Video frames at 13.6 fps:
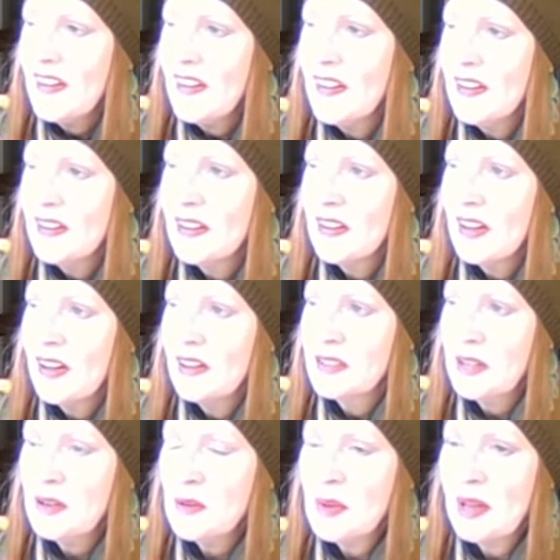I'll
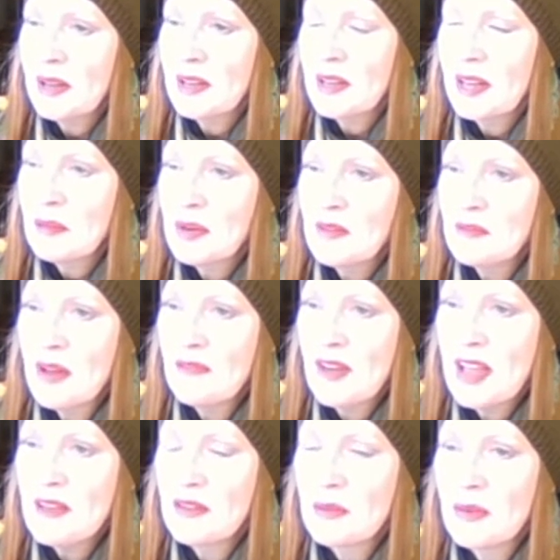tell you about a couple of my
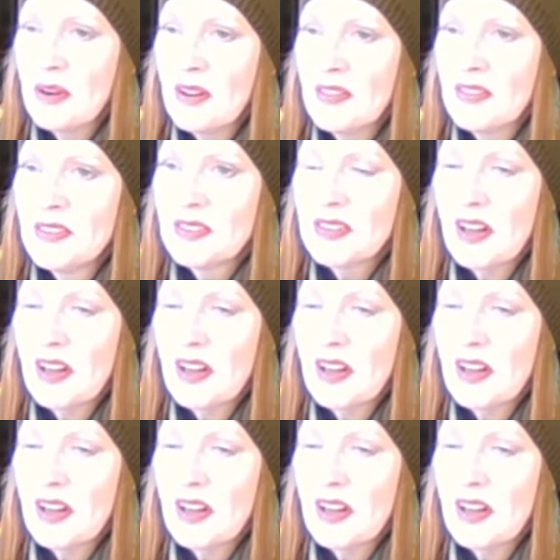favourite ones.